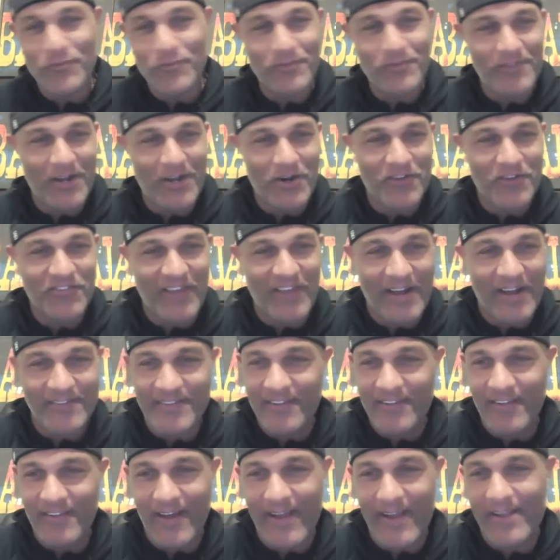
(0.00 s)
The area scout
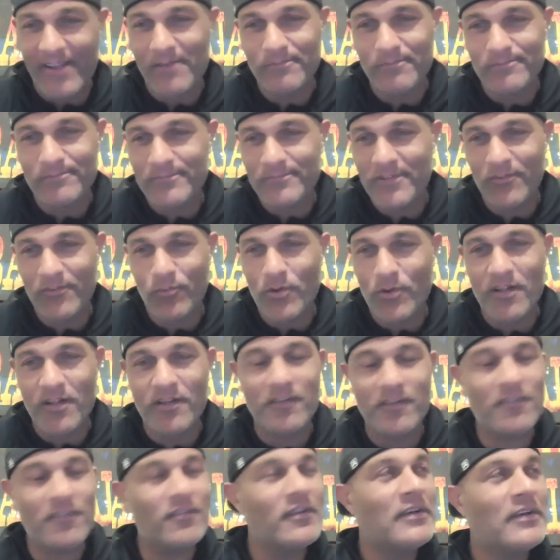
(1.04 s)
didn't like him is what it
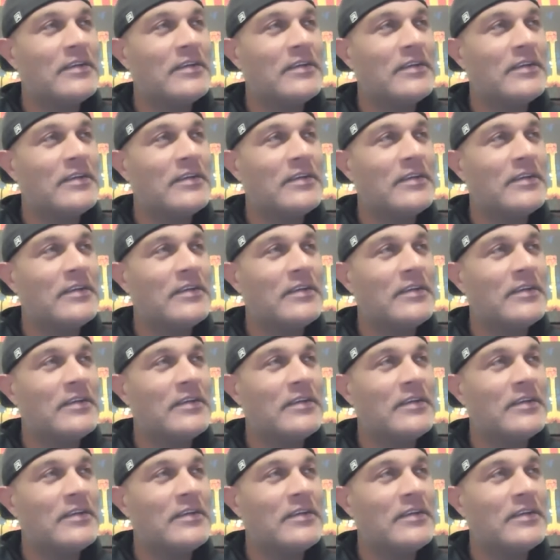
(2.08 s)
is.